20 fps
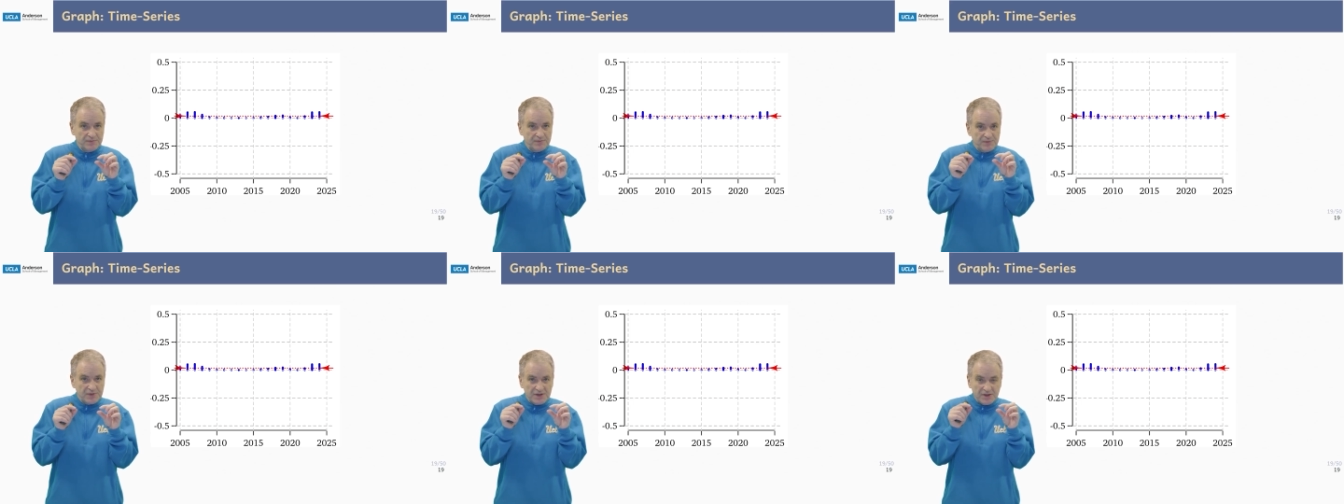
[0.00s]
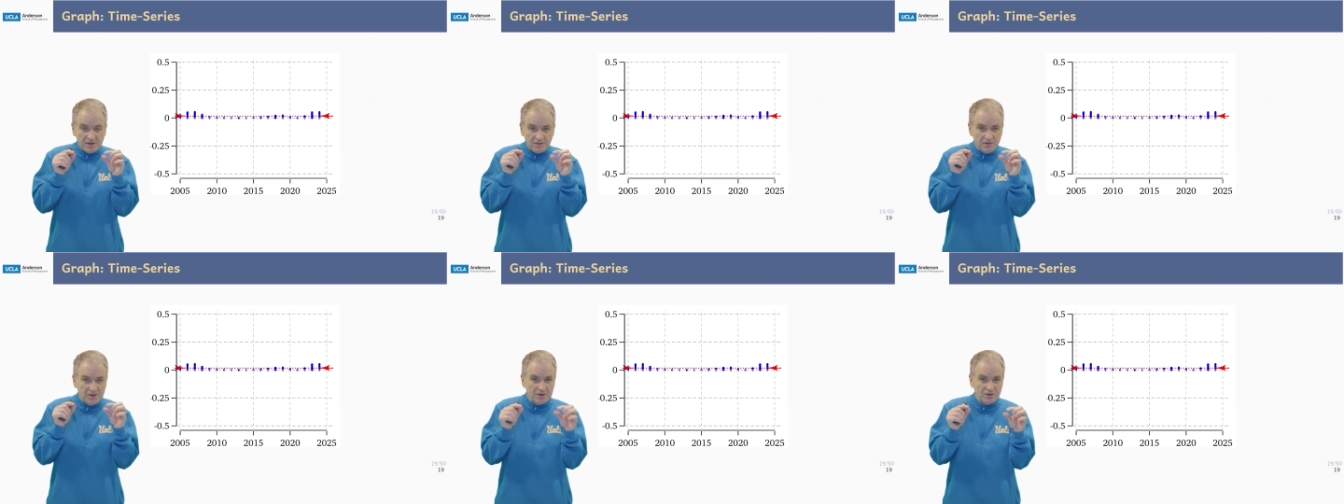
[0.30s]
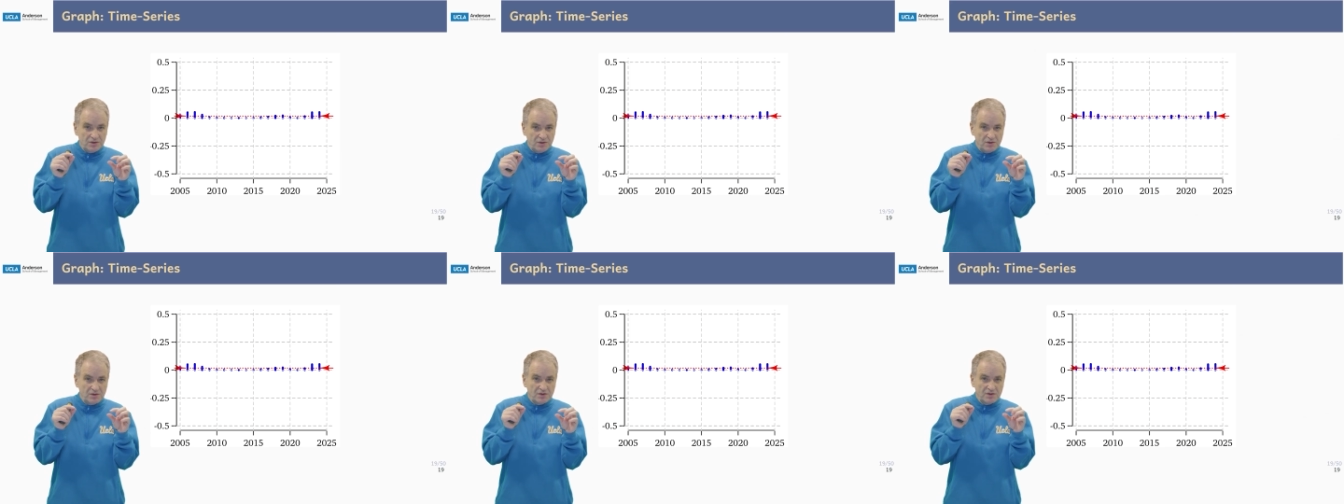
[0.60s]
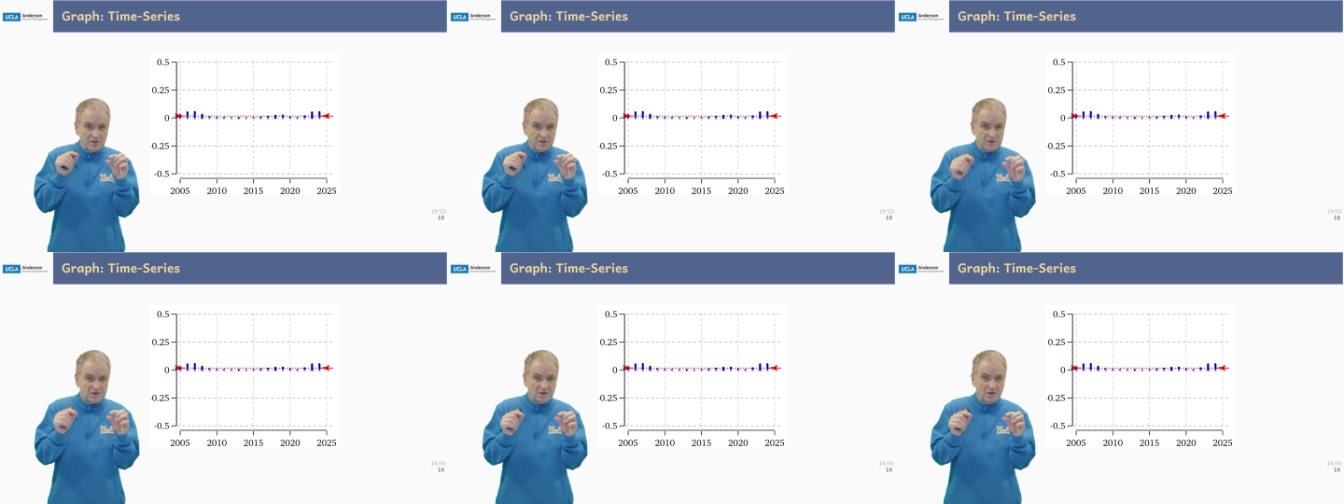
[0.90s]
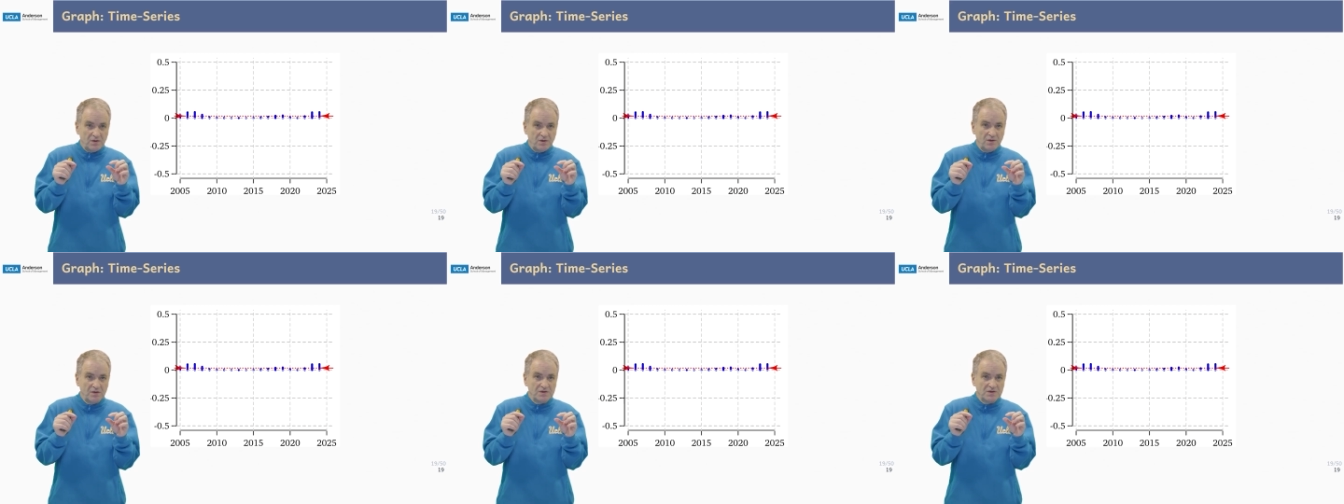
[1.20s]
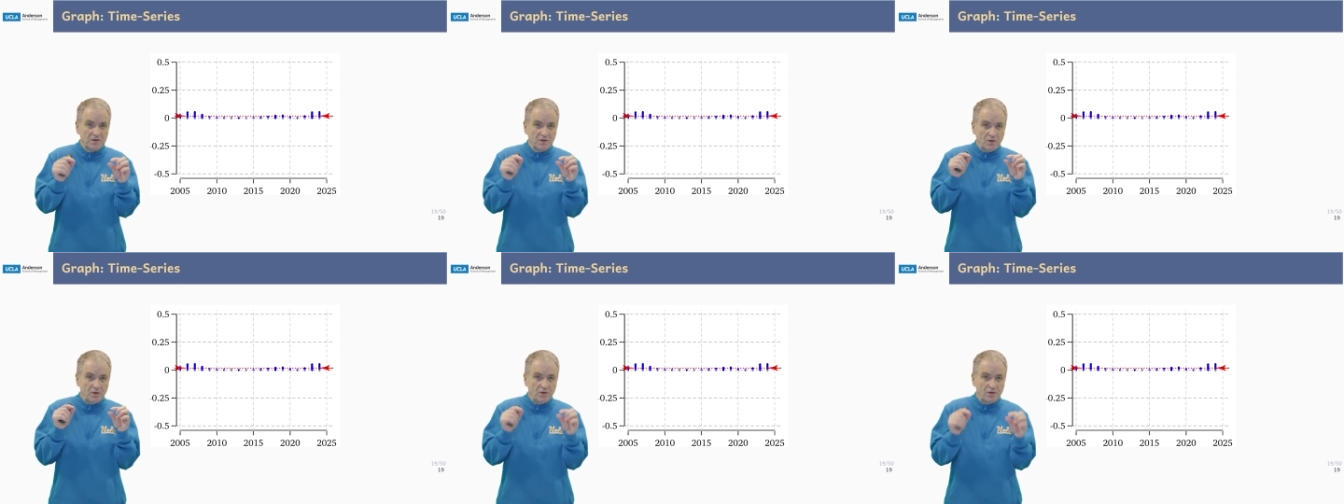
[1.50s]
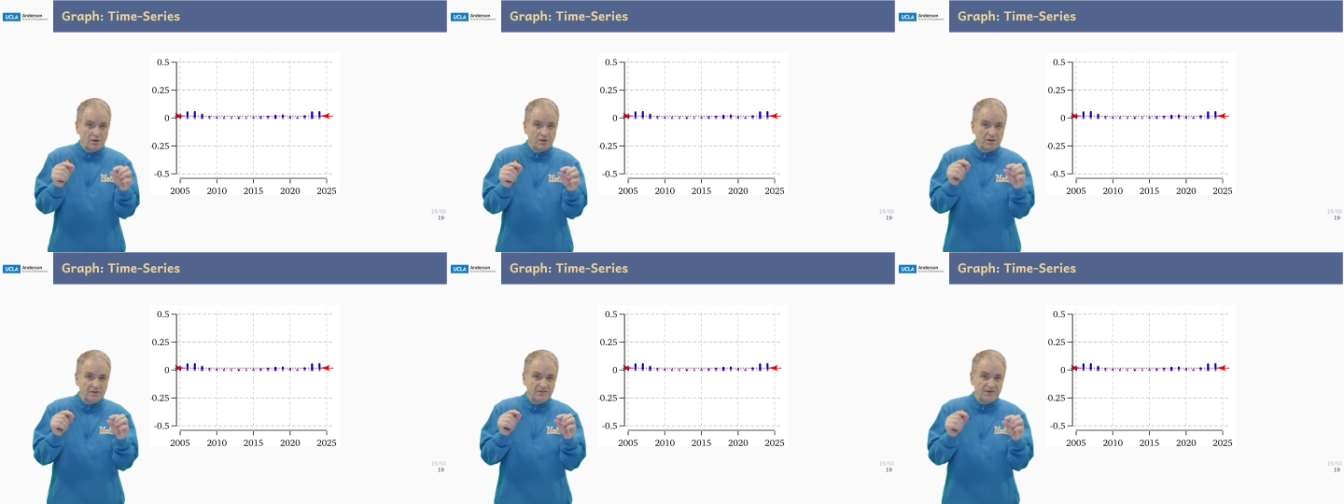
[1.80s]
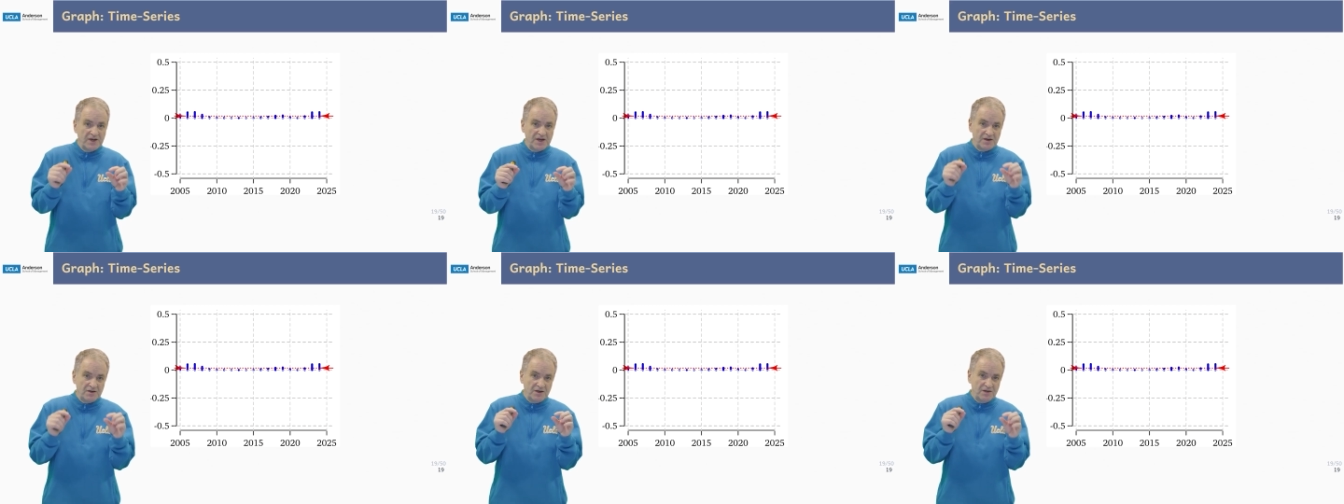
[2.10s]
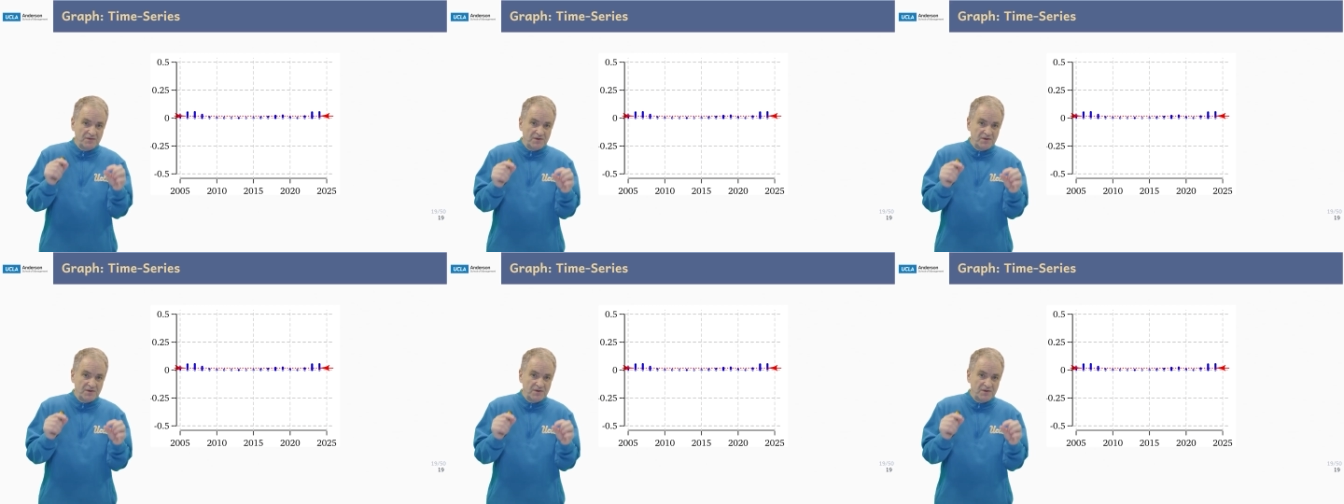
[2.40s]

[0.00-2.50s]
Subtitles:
but the returns are also all very,